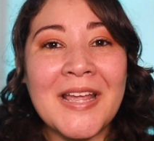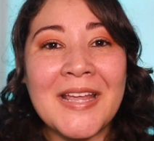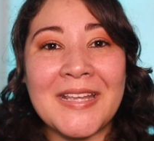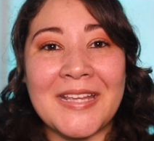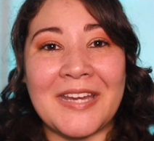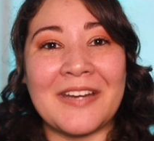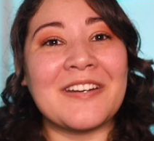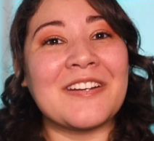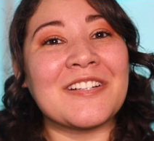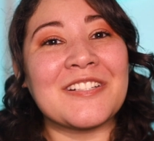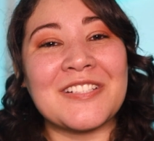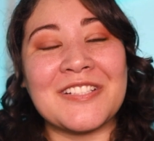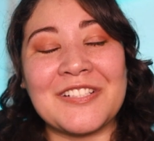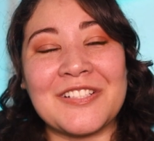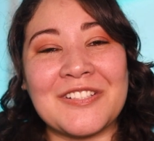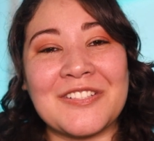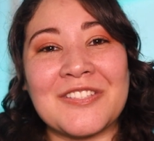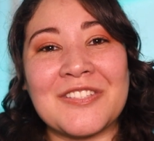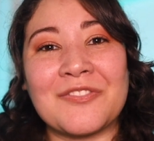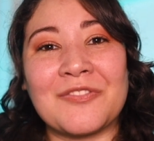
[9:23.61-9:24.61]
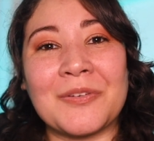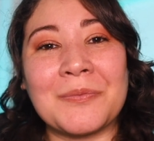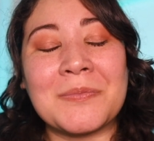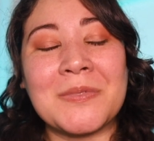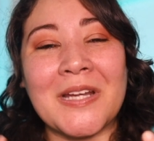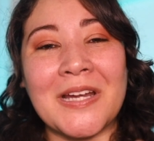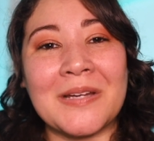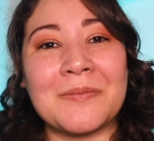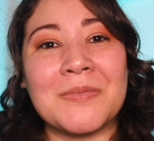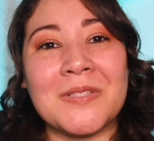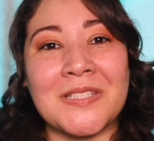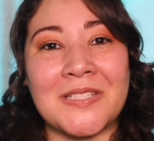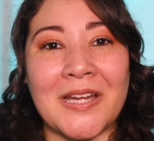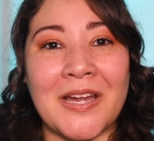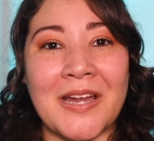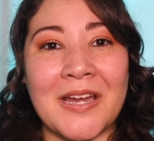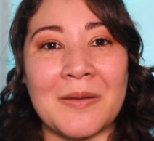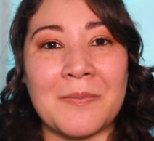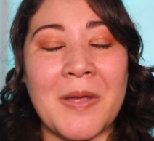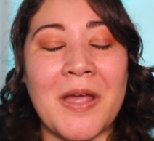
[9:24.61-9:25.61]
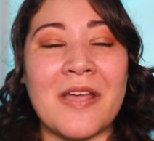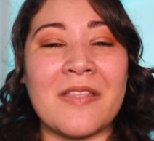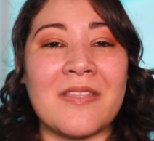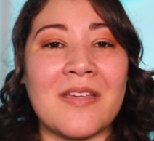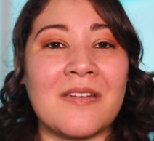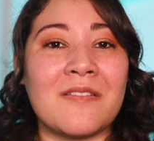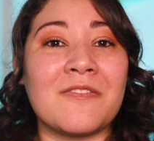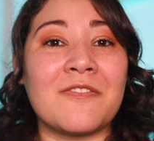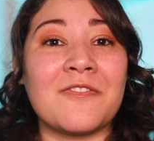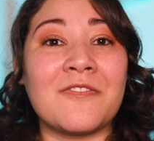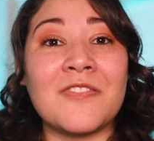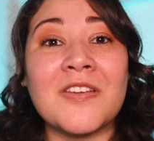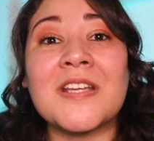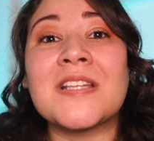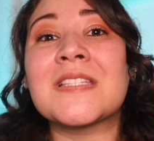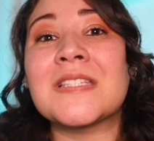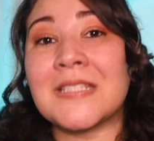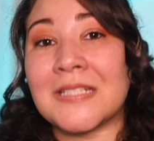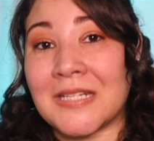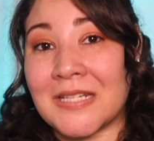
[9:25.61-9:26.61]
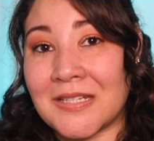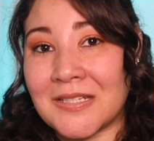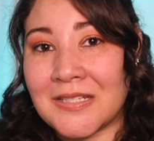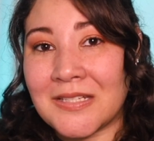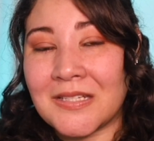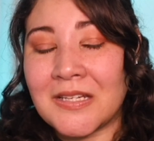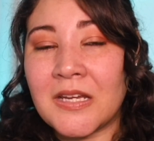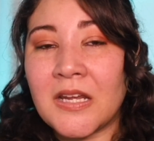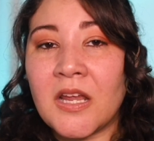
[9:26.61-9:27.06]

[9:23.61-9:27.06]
characters from time to time and then fixed it.